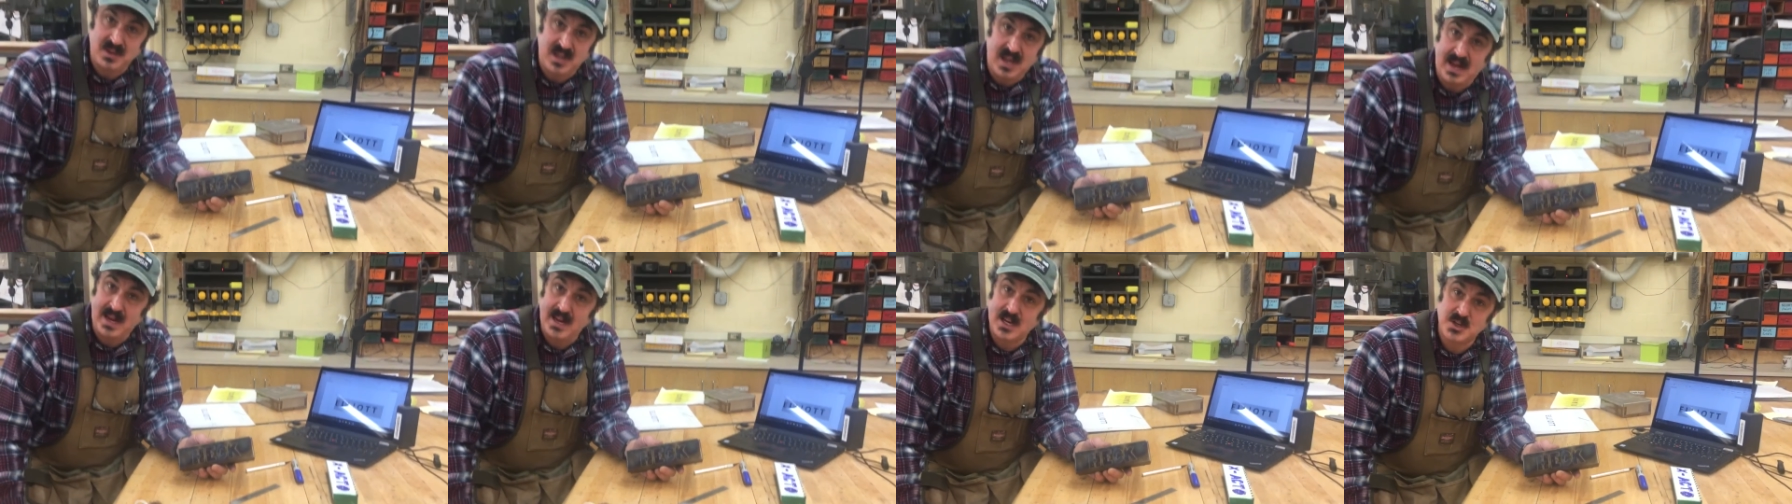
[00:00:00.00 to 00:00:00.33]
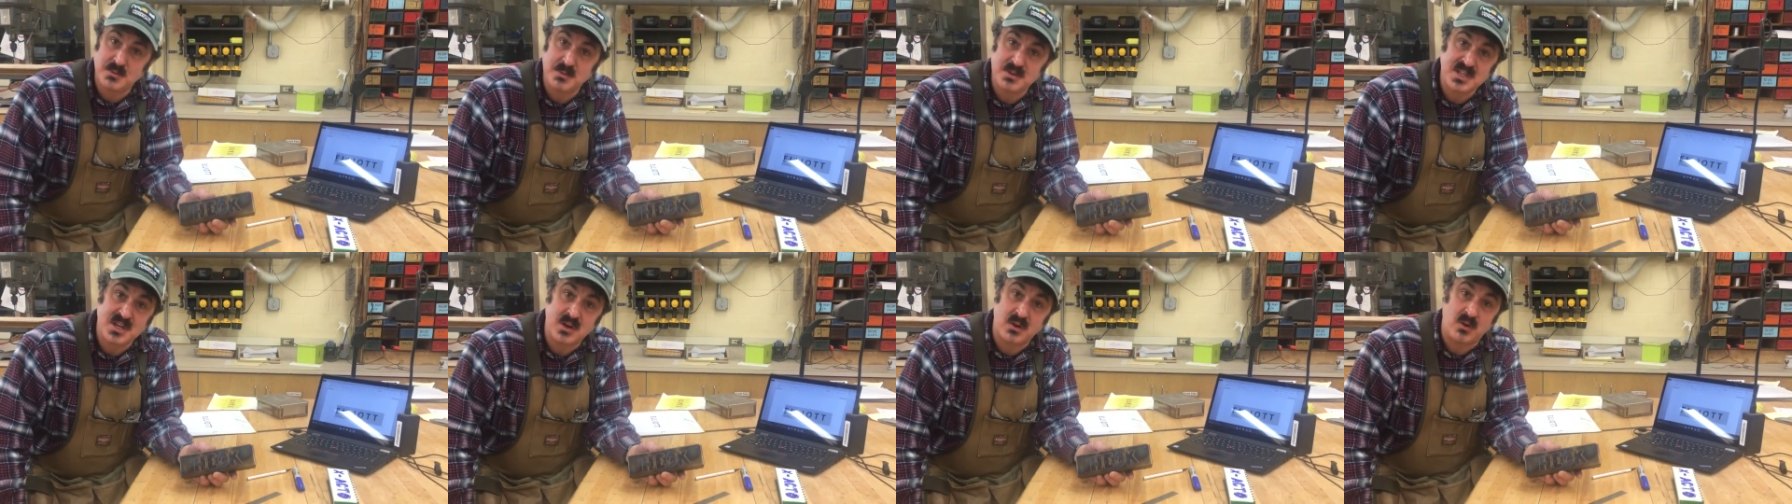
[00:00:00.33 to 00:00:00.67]
gauge
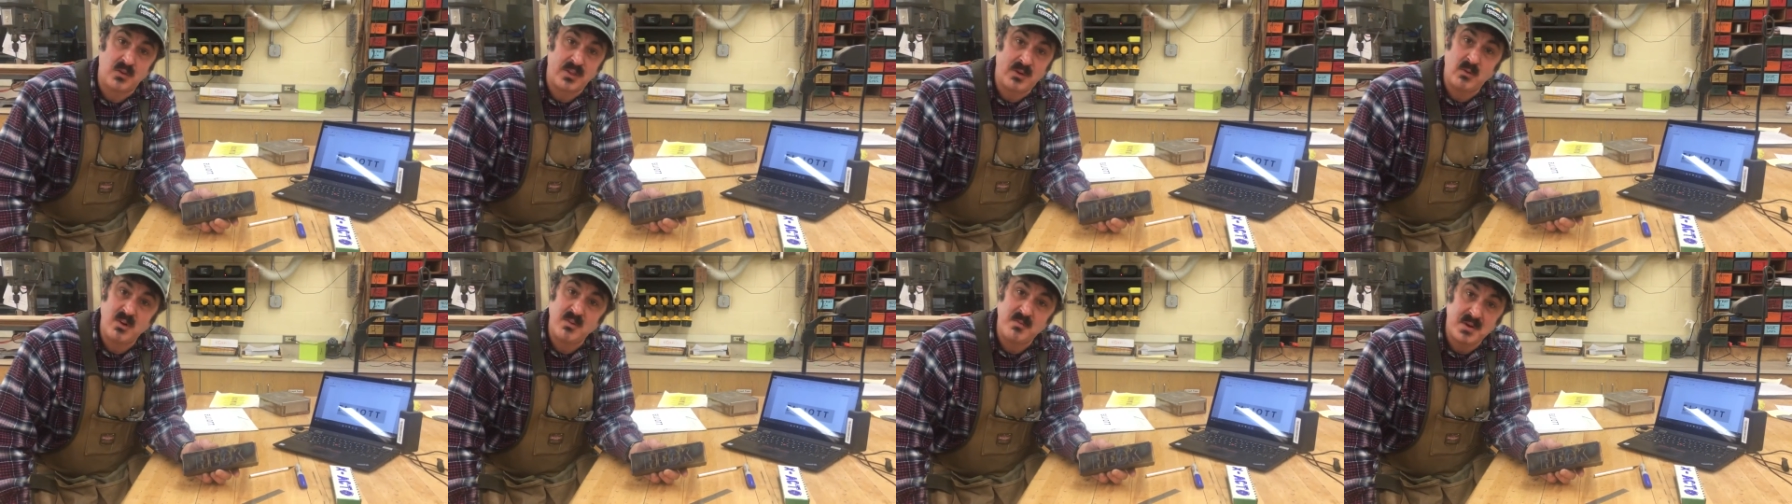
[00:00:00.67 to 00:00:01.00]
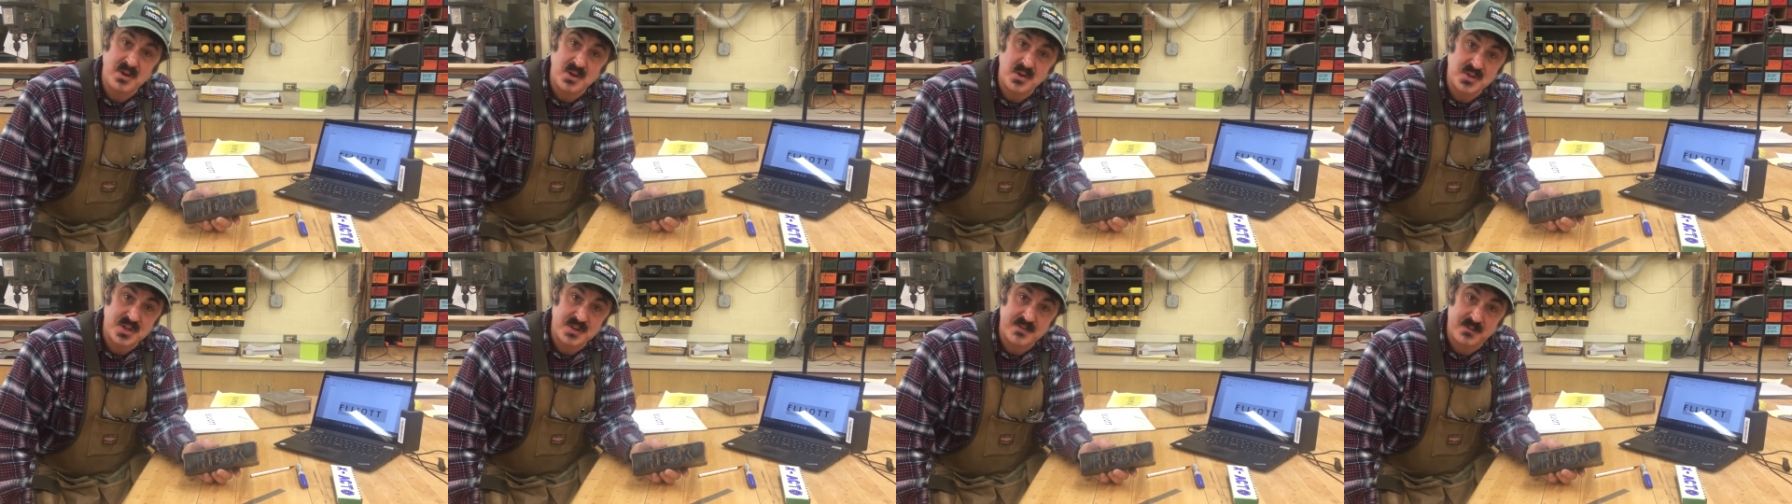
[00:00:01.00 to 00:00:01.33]
material that we've
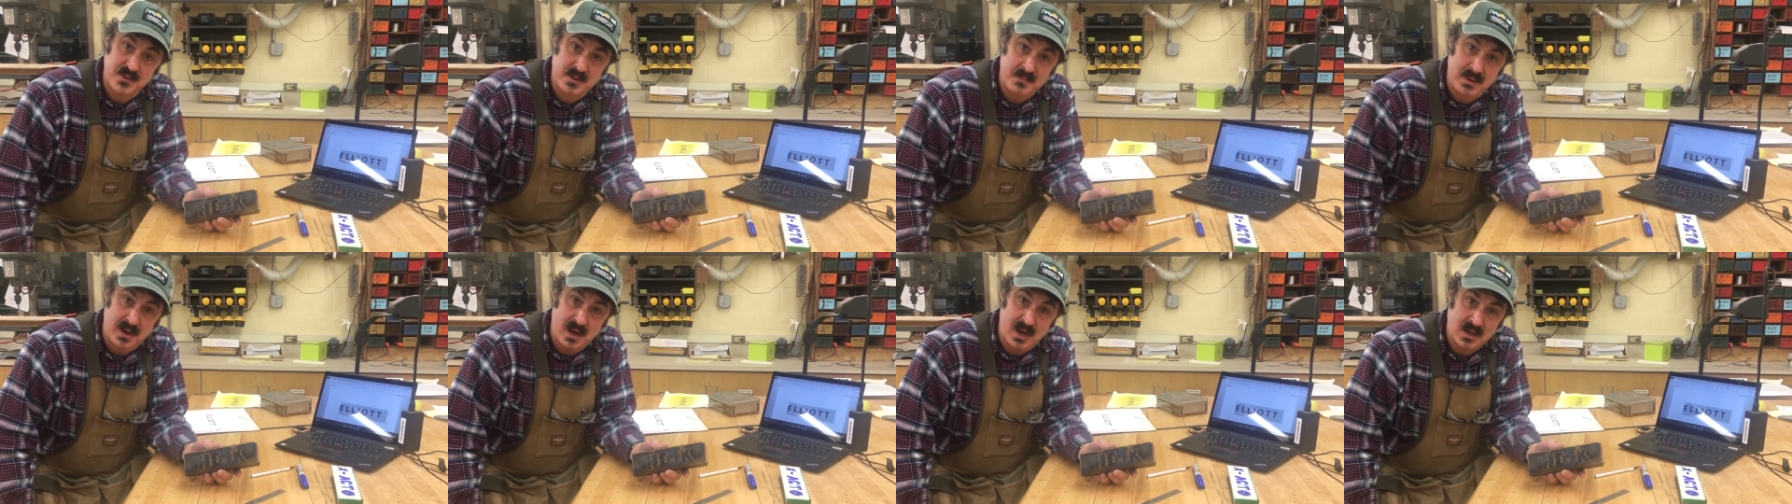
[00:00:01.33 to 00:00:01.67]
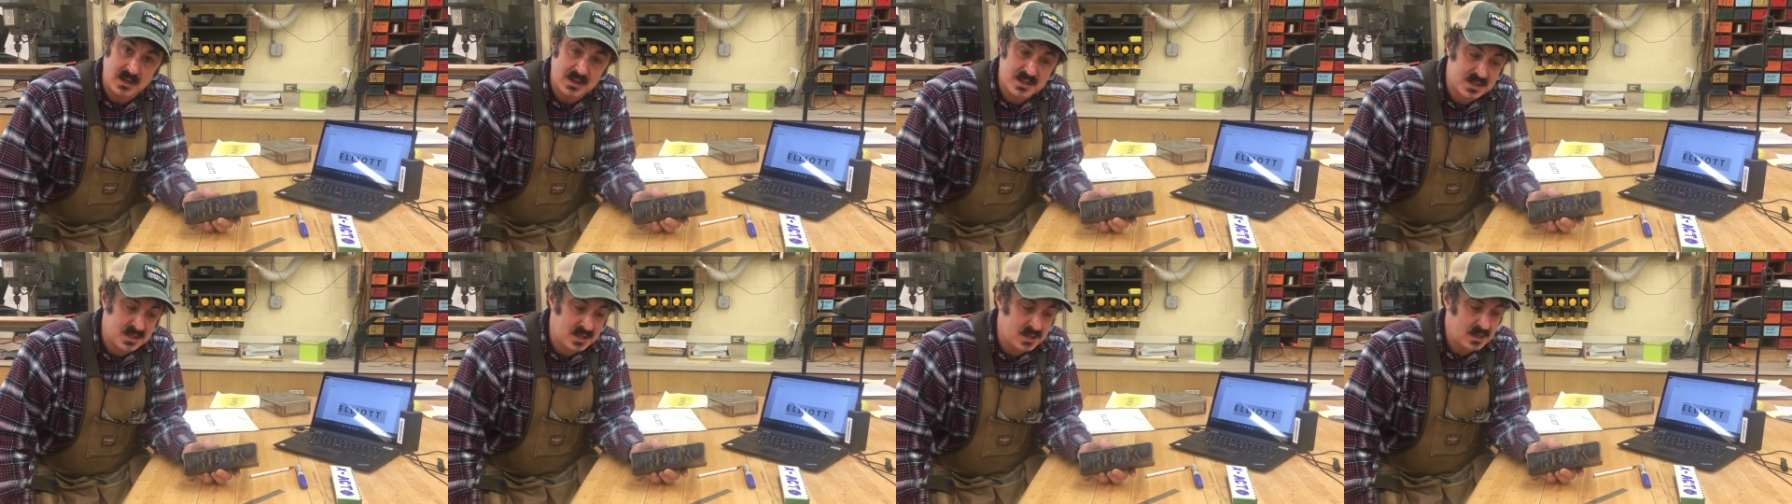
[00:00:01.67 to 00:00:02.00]
been using for the
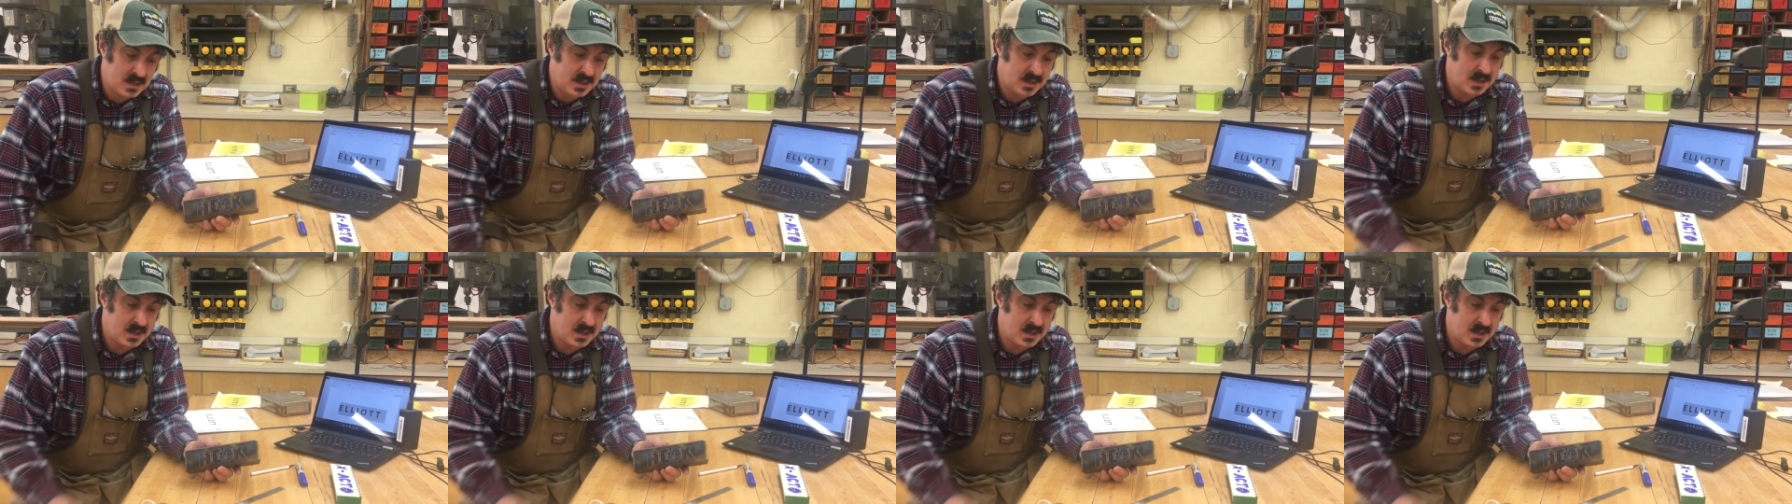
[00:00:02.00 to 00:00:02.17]
box.